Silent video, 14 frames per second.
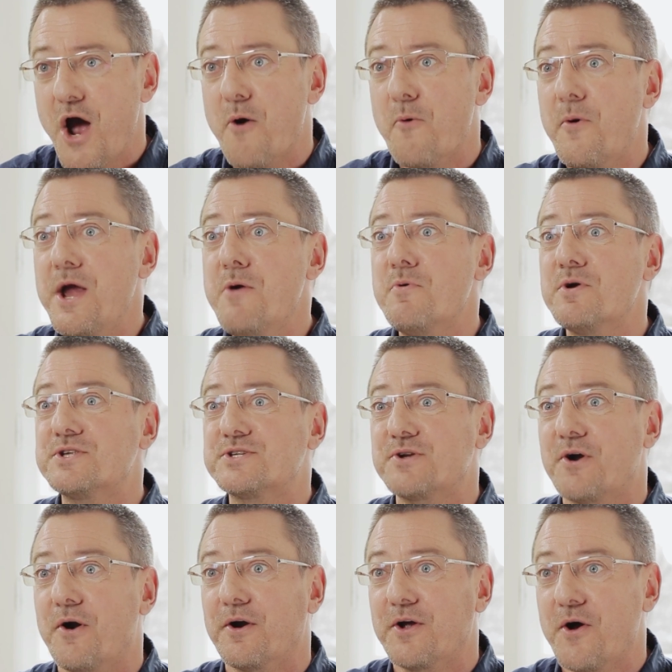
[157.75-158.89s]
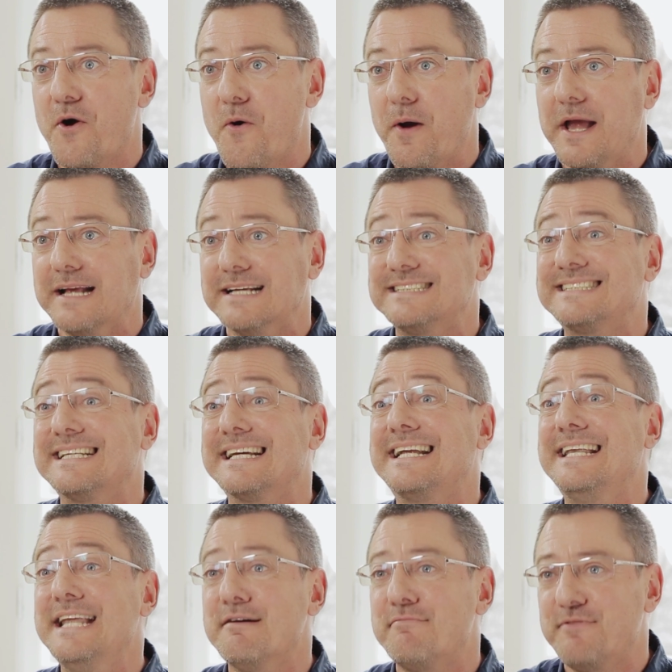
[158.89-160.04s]
we would start going
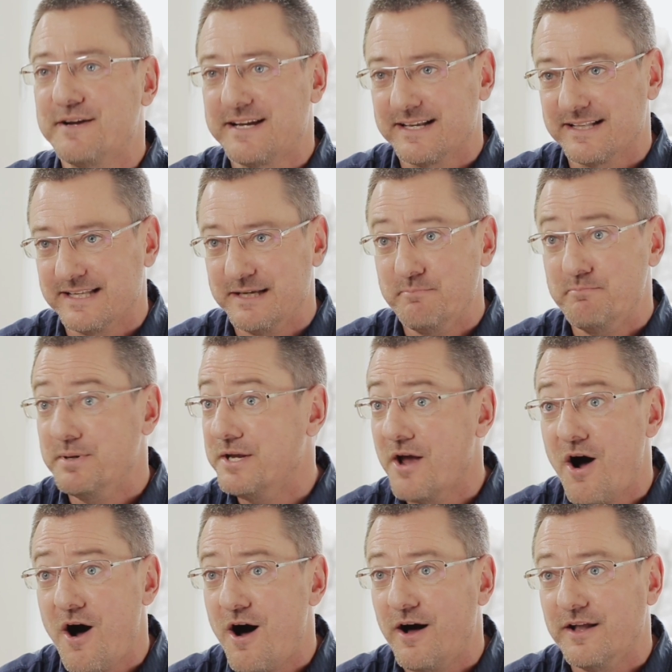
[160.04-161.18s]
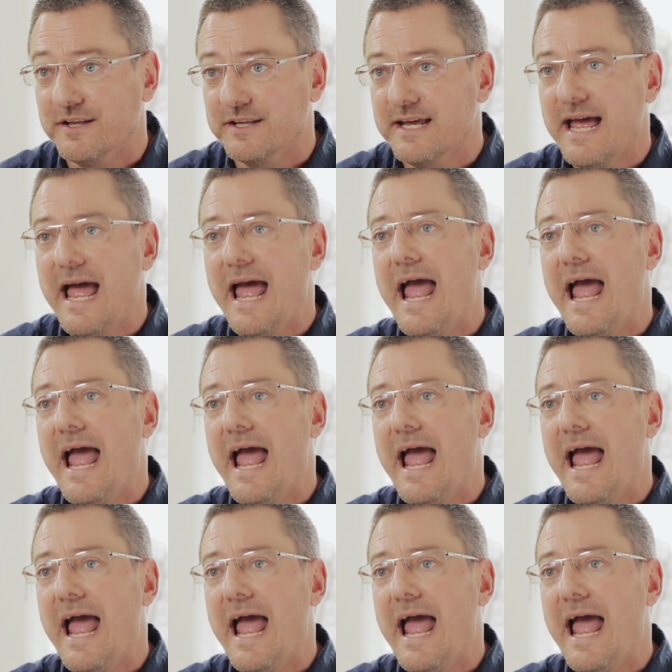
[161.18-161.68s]
significantly beyond